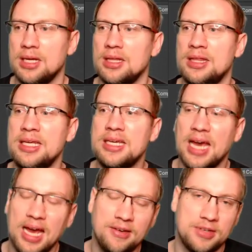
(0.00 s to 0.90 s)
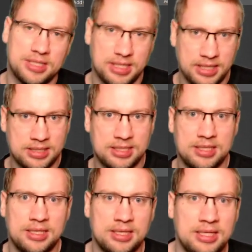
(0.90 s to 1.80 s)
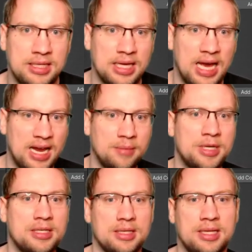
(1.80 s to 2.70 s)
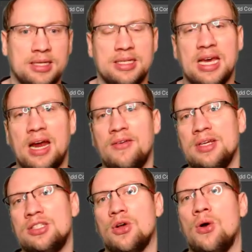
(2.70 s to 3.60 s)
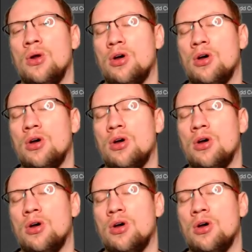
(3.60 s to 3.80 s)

The canvas is the element that carries all